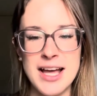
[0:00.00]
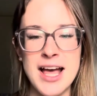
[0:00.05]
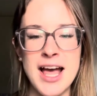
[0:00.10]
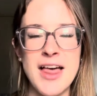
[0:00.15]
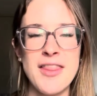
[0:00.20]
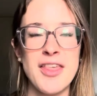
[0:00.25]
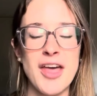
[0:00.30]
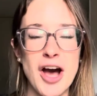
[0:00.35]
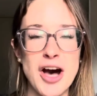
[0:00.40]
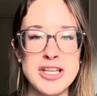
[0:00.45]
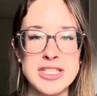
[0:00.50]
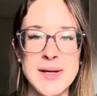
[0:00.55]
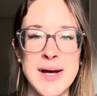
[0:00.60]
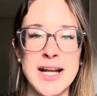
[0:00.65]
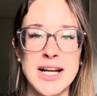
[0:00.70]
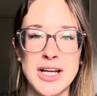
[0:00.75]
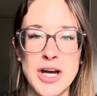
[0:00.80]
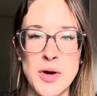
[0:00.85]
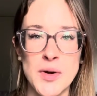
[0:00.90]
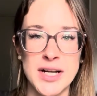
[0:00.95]
They also had
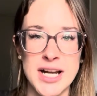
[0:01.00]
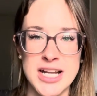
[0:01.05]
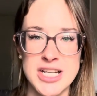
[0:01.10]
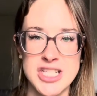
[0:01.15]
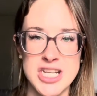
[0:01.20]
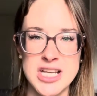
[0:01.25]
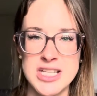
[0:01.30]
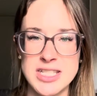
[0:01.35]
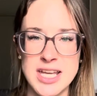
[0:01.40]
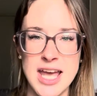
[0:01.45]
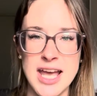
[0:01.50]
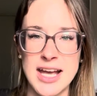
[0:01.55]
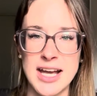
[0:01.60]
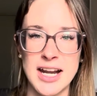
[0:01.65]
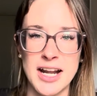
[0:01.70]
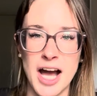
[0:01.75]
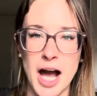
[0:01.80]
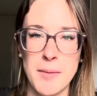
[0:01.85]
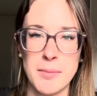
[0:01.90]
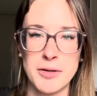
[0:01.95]
a coconut cheesecake at
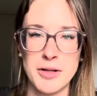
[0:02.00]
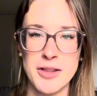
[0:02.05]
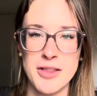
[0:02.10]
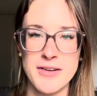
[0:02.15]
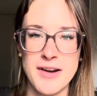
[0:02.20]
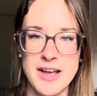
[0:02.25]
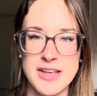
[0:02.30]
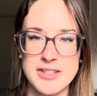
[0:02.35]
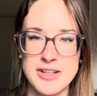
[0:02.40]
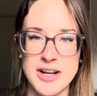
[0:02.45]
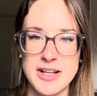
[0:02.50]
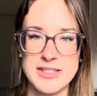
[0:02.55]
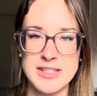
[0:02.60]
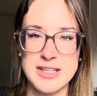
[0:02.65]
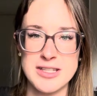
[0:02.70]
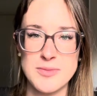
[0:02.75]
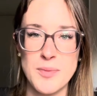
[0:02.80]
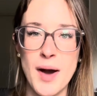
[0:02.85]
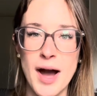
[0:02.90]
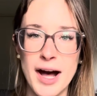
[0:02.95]
a couple of the restaurants
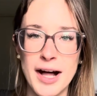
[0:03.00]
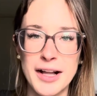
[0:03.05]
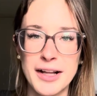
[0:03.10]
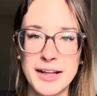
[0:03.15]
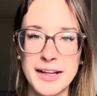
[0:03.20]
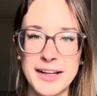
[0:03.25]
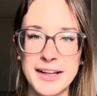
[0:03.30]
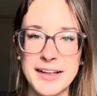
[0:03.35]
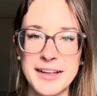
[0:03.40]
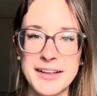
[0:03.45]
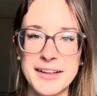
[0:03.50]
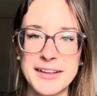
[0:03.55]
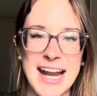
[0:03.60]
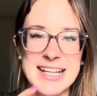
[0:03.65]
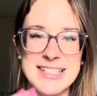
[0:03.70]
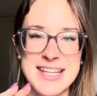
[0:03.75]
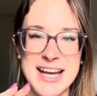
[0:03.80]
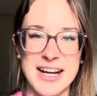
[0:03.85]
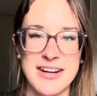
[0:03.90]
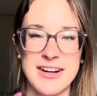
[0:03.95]
as well. I
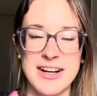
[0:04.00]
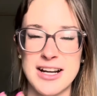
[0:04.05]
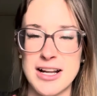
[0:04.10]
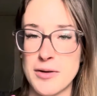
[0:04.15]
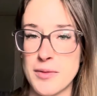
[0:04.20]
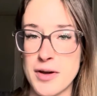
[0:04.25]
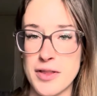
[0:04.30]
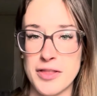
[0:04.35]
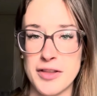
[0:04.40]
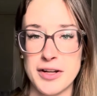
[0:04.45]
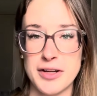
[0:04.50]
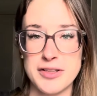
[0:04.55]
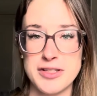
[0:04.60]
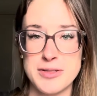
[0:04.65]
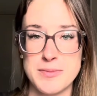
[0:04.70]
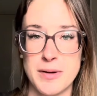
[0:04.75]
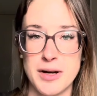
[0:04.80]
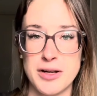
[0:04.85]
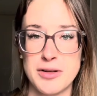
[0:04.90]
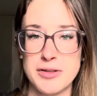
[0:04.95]
decorated it with little
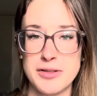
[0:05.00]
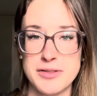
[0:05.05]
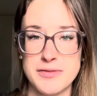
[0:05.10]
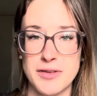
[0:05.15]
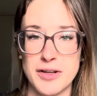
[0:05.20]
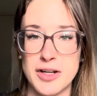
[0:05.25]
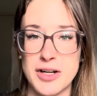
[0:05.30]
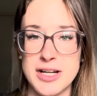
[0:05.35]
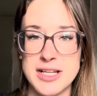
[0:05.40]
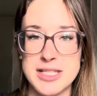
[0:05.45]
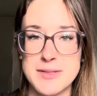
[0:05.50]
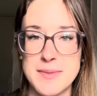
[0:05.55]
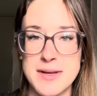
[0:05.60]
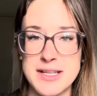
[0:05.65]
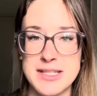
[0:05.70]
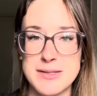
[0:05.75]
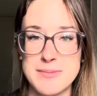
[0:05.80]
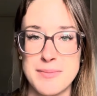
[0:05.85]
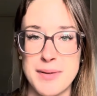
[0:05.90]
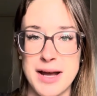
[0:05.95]
sprinkles for
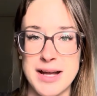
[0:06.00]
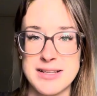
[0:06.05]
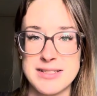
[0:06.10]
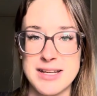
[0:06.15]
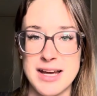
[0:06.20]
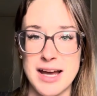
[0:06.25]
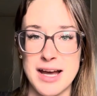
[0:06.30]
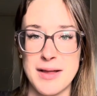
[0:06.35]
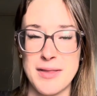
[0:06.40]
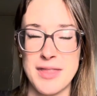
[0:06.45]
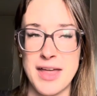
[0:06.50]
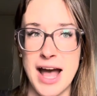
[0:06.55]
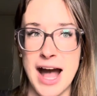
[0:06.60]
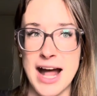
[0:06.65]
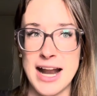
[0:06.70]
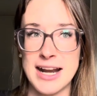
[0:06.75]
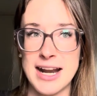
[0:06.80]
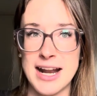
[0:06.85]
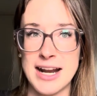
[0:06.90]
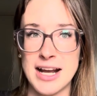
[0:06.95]
Christmas, but they had
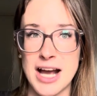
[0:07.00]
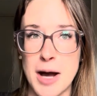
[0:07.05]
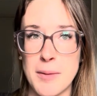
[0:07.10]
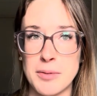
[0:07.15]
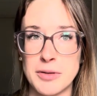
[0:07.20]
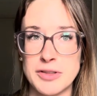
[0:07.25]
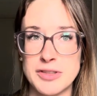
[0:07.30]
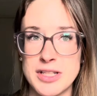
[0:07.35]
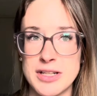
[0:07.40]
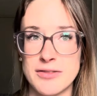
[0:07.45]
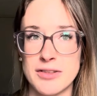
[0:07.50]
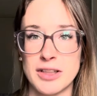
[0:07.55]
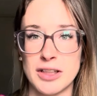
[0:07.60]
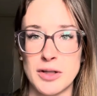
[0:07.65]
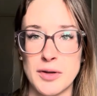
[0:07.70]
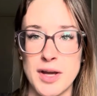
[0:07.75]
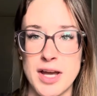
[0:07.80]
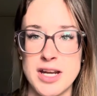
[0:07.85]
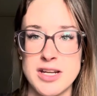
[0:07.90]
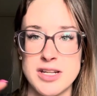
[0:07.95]
it at a couple different
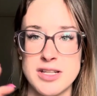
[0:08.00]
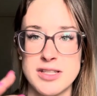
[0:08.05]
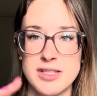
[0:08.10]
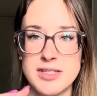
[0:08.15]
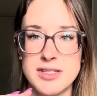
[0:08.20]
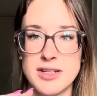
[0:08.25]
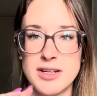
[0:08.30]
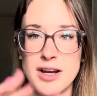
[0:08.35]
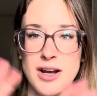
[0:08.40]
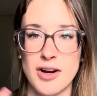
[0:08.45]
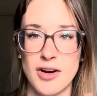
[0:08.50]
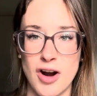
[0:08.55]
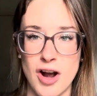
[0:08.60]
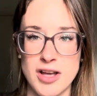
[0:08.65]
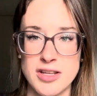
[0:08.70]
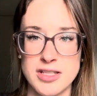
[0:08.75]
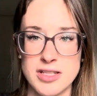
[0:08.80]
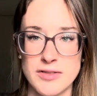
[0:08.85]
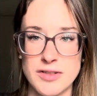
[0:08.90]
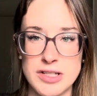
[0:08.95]
locations
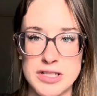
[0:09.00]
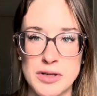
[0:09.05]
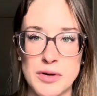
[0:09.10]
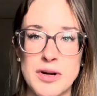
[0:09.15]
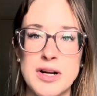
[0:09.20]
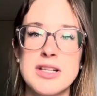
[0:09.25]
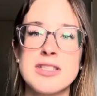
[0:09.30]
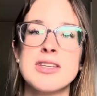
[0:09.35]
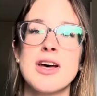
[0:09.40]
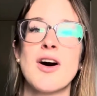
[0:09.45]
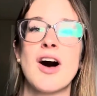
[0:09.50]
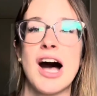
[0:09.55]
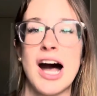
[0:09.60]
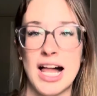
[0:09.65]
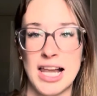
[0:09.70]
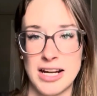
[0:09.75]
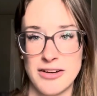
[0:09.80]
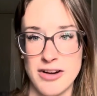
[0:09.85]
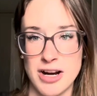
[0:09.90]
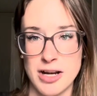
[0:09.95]
across the resort, so
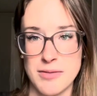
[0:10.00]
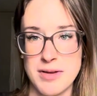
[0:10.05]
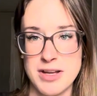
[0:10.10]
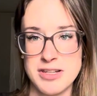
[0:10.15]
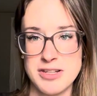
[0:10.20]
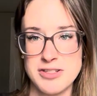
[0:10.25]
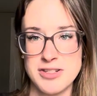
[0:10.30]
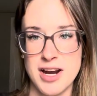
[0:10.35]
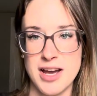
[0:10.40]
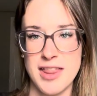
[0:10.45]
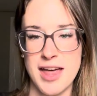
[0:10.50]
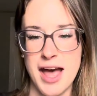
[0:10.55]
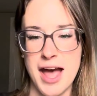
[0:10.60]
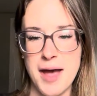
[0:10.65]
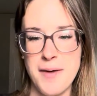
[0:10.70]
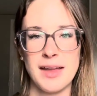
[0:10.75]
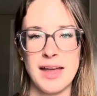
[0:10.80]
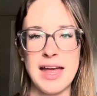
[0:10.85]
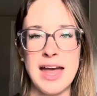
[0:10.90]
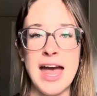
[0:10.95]
highly recommend you try that.